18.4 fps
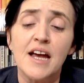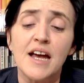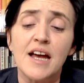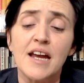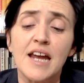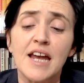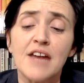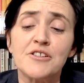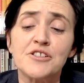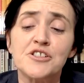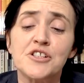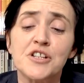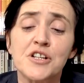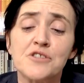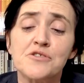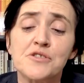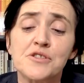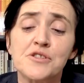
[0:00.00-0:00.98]
allowing
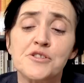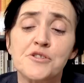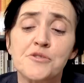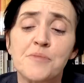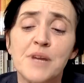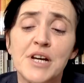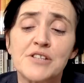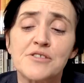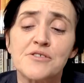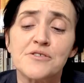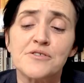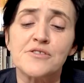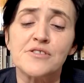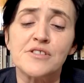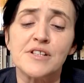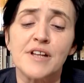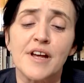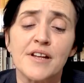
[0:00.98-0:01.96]
children to better
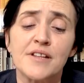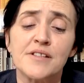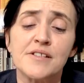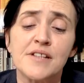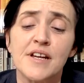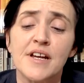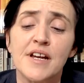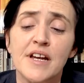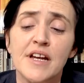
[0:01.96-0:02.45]
understand